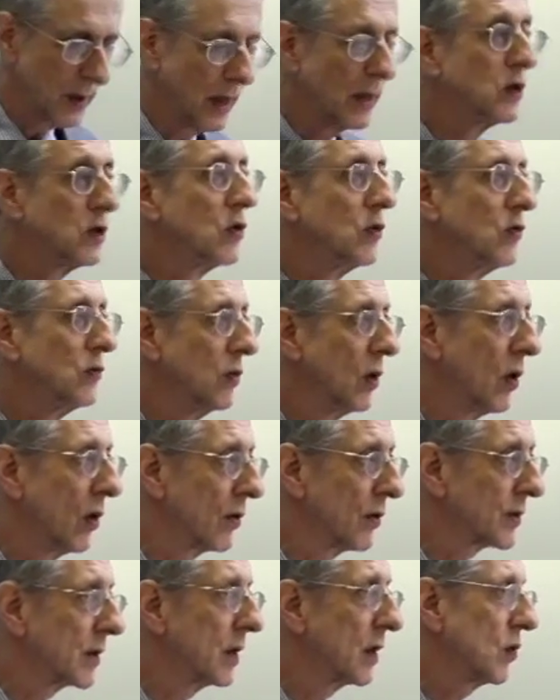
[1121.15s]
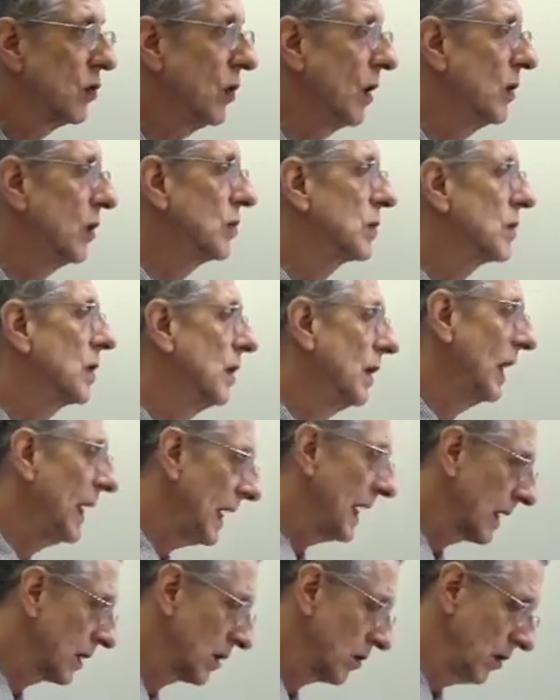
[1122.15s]
They do not quote
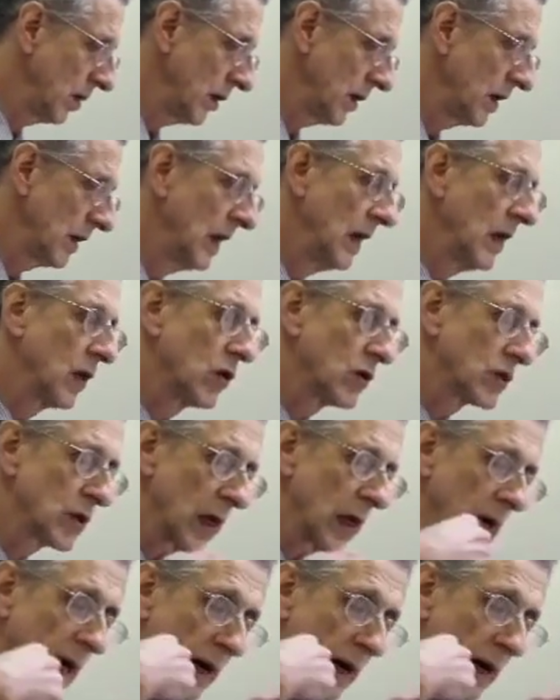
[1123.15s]
accurately. Because they